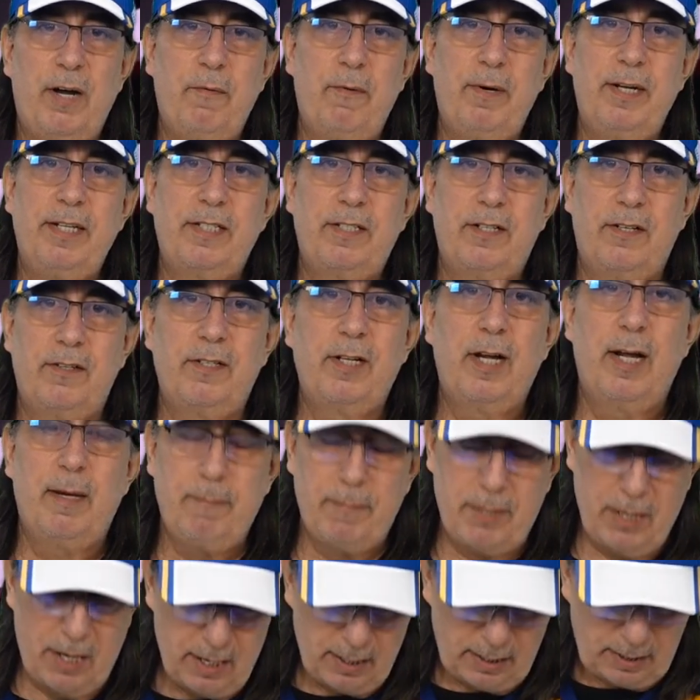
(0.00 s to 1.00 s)
waste our time
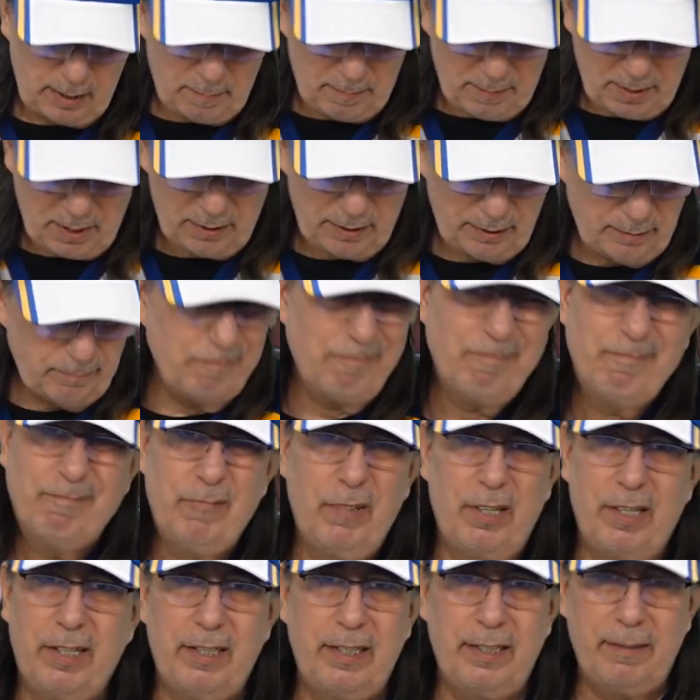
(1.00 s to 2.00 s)
talking about it,
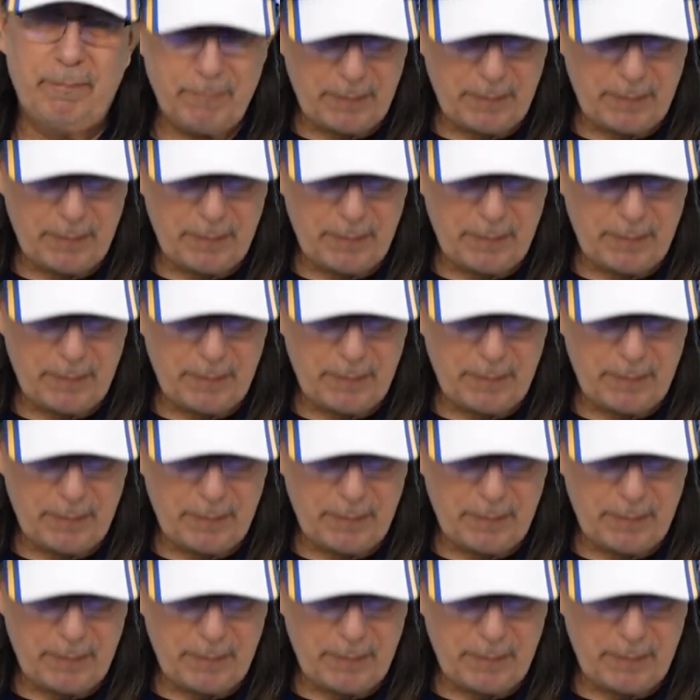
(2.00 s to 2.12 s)
really?